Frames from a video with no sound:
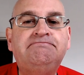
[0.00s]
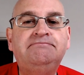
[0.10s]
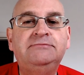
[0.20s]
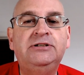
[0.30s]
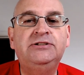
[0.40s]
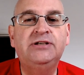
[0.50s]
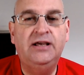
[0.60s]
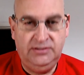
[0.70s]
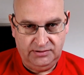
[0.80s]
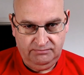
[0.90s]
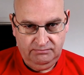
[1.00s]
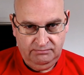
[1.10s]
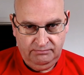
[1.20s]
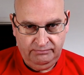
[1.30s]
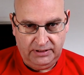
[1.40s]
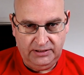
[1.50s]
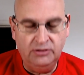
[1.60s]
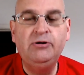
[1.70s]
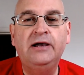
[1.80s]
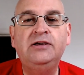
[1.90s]
he says. By the
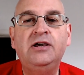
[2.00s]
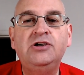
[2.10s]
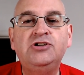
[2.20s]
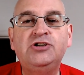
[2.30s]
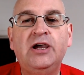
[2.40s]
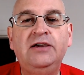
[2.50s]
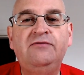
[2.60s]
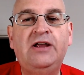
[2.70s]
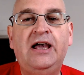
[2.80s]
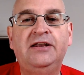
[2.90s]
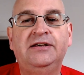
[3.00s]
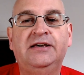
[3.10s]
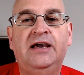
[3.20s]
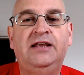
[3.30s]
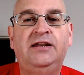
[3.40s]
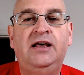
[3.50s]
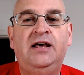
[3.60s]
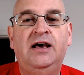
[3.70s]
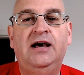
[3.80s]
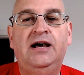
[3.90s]
way, shaved head again.
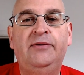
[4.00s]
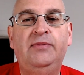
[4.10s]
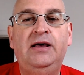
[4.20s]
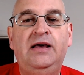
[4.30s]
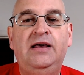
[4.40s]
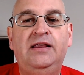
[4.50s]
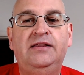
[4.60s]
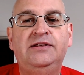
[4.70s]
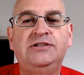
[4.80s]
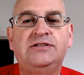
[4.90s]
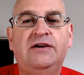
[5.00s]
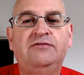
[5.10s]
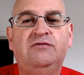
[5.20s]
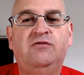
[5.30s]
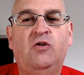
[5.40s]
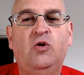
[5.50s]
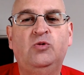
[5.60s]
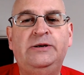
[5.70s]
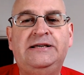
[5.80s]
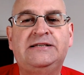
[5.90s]
This is after 4
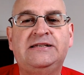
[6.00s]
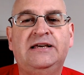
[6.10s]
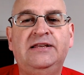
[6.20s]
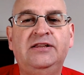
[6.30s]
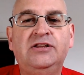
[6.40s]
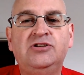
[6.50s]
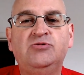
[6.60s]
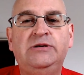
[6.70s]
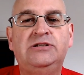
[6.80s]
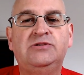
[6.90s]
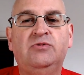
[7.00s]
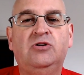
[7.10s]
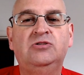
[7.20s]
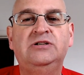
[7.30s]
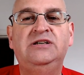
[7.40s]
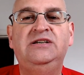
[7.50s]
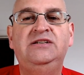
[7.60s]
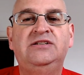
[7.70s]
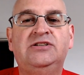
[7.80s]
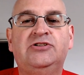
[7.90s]
weeks. I think the sweet spot
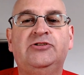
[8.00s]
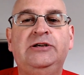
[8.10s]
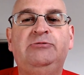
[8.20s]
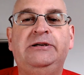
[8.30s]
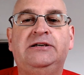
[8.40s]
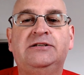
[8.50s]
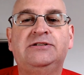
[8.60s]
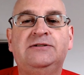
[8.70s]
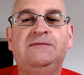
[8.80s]
is 3 weeks.